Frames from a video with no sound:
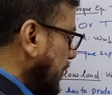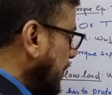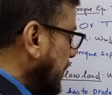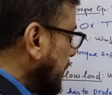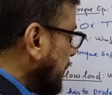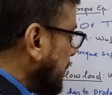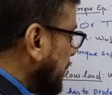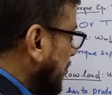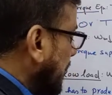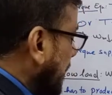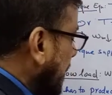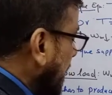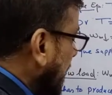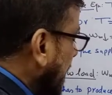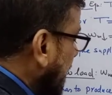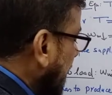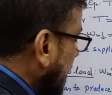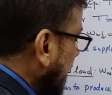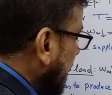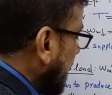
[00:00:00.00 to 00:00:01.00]
So,
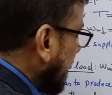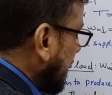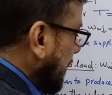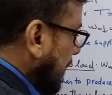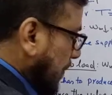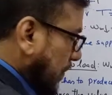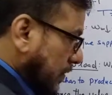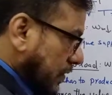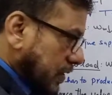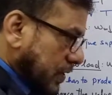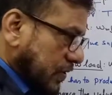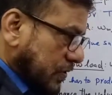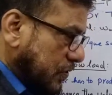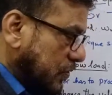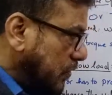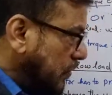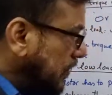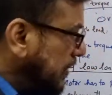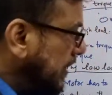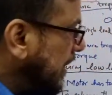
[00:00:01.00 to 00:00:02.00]
you
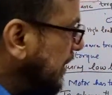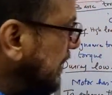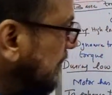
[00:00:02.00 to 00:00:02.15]
know that